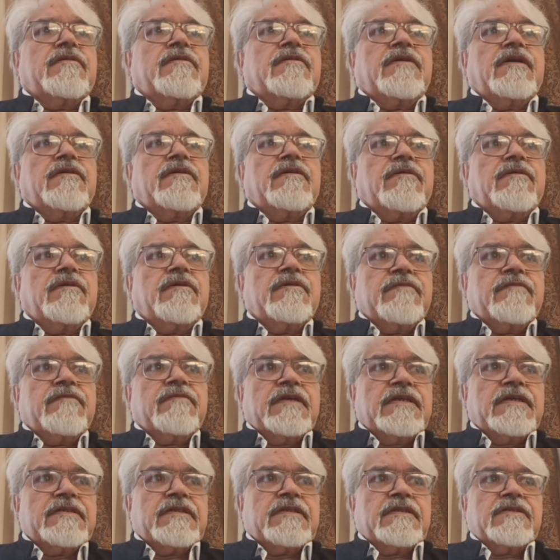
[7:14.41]
to her own
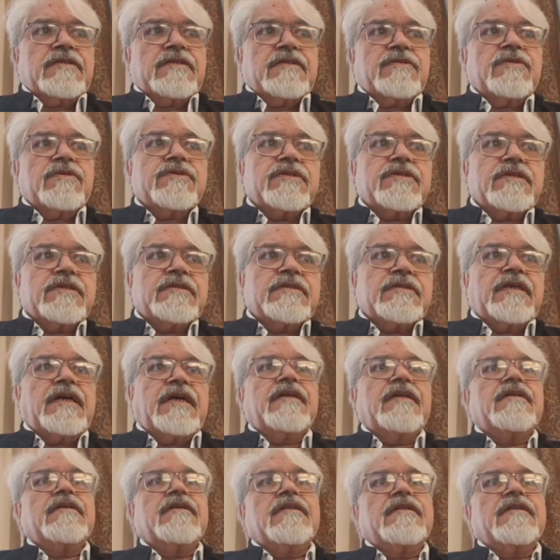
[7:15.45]
ways in the social
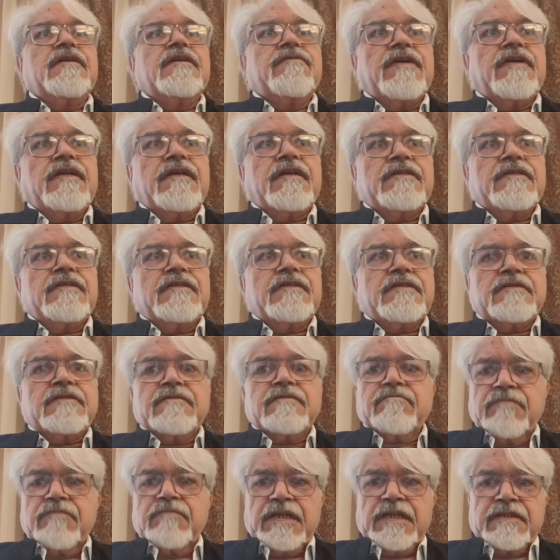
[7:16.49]
and in the financial
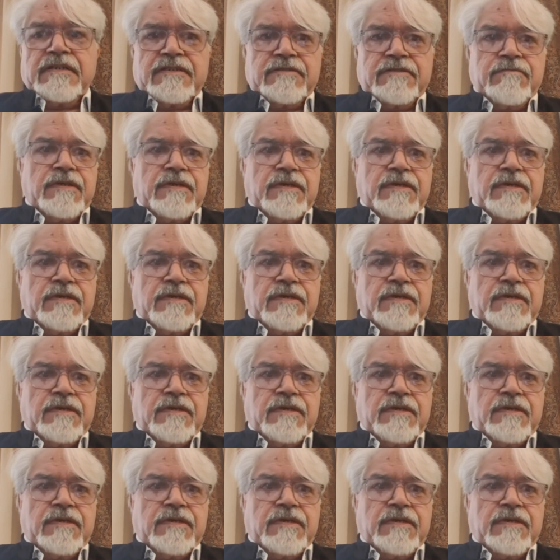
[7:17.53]
matters,